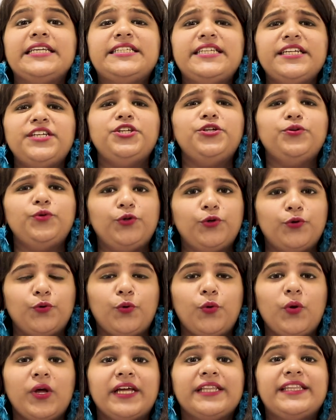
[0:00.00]
Did you
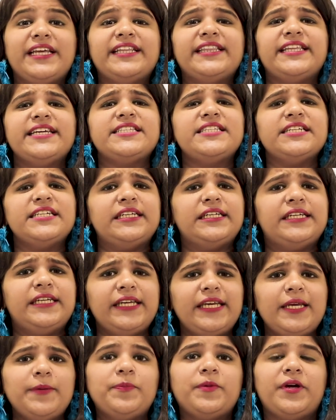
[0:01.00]
know that there's a
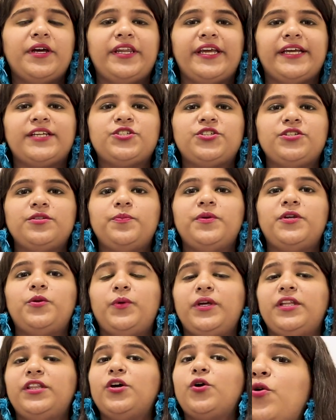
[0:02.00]
deep connection between